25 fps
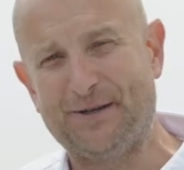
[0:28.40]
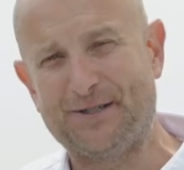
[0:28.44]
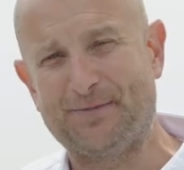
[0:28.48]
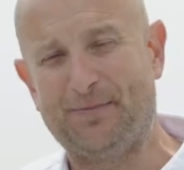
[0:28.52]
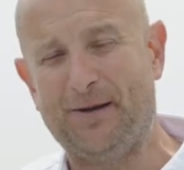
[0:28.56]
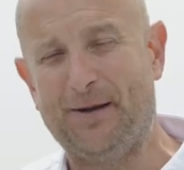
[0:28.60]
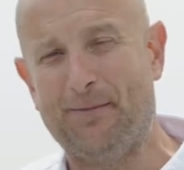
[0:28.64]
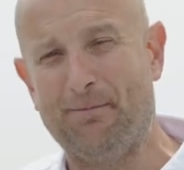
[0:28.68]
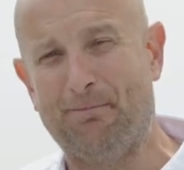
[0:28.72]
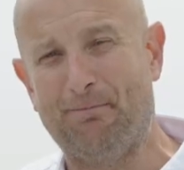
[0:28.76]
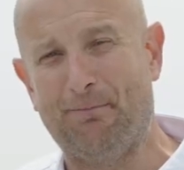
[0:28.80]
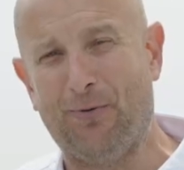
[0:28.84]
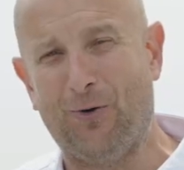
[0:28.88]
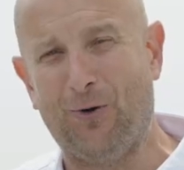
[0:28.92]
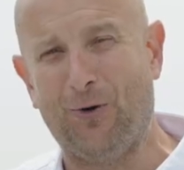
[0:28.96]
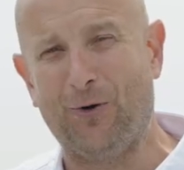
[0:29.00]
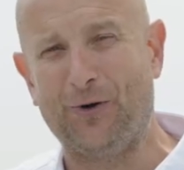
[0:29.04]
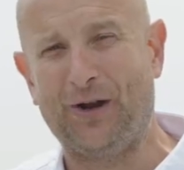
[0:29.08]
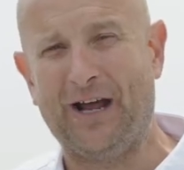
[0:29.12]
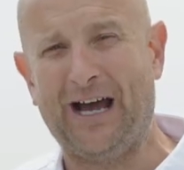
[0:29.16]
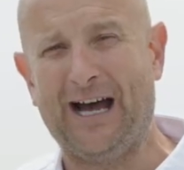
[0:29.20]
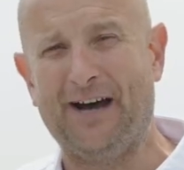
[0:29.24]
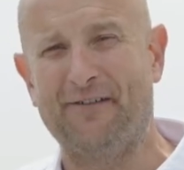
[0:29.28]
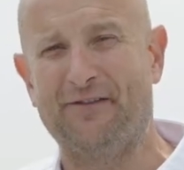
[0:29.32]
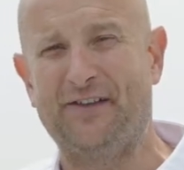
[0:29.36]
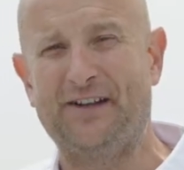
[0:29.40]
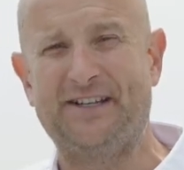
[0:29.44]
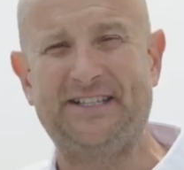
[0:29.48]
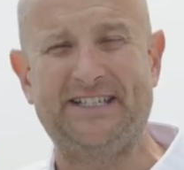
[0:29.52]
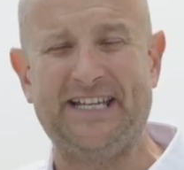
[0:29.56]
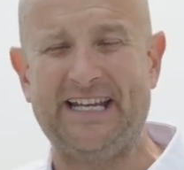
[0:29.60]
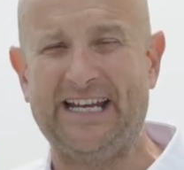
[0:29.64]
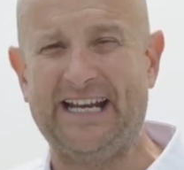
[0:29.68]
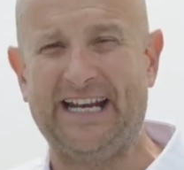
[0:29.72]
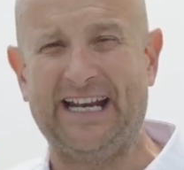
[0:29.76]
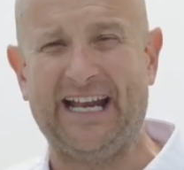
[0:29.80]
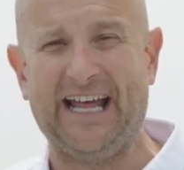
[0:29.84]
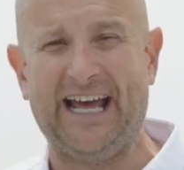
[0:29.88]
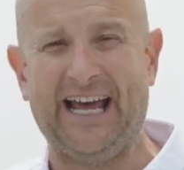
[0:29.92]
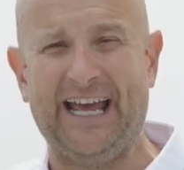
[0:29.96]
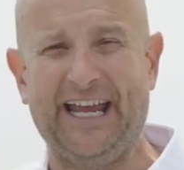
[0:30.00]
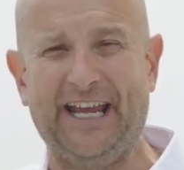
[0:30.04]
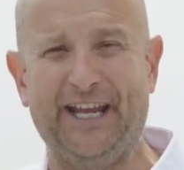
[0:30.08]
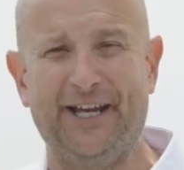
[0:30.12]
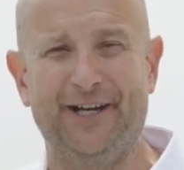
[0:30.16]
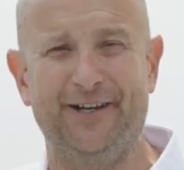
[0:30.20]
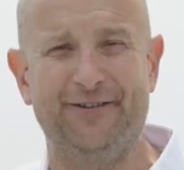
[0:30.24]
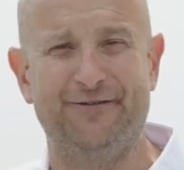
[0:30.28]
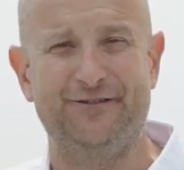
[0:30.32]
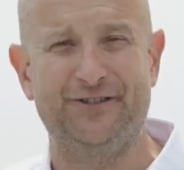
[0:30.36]
has been born out of the
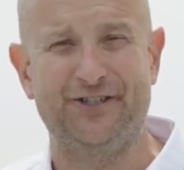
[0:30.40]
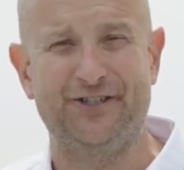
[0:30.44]
DNA of